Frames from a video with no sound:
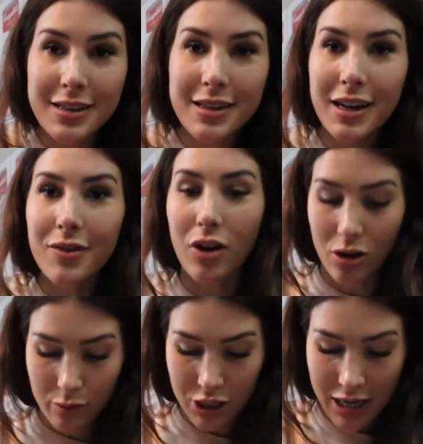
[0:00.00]
thing of
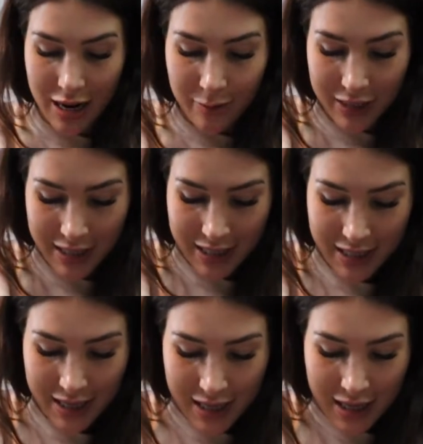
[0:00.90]
all, which I
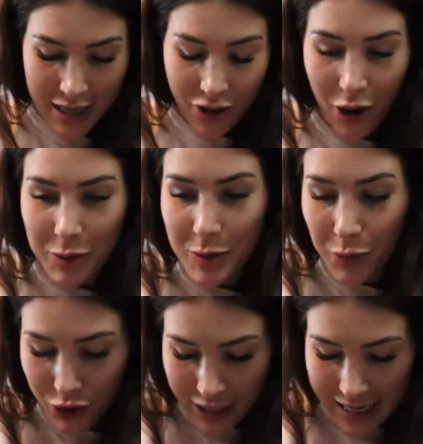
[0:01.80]
thought was
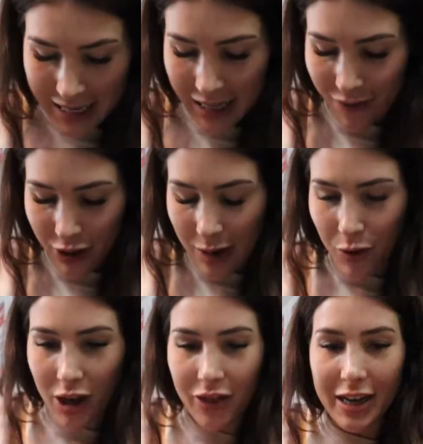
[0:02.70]
pretty clever. I
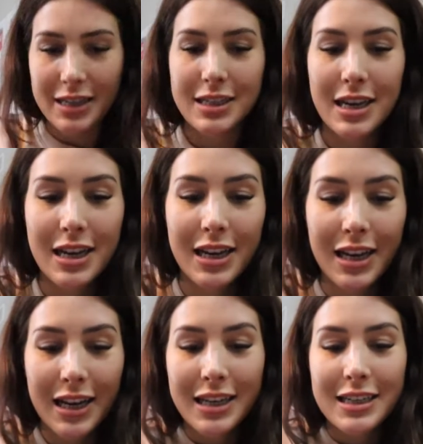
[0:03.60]
brought this
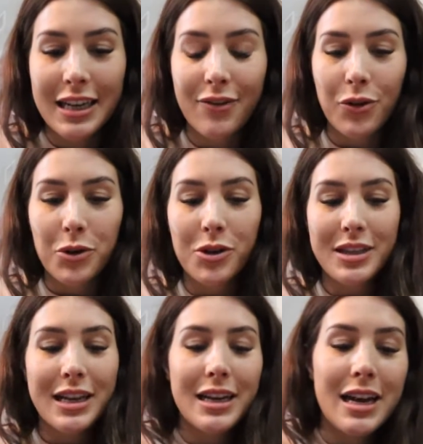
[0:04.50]
to get photos
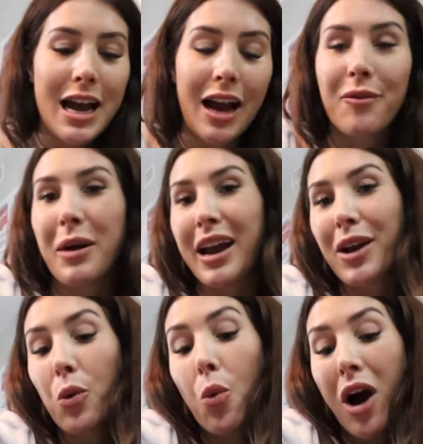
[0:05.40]
and have my
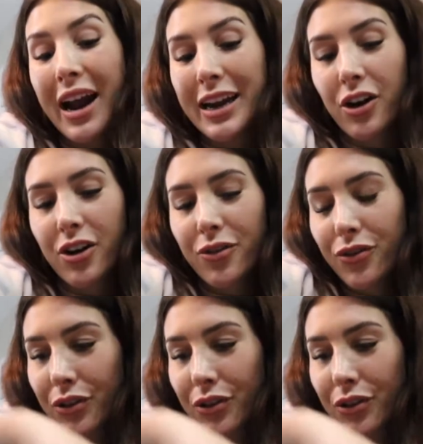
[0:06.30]
wine out of.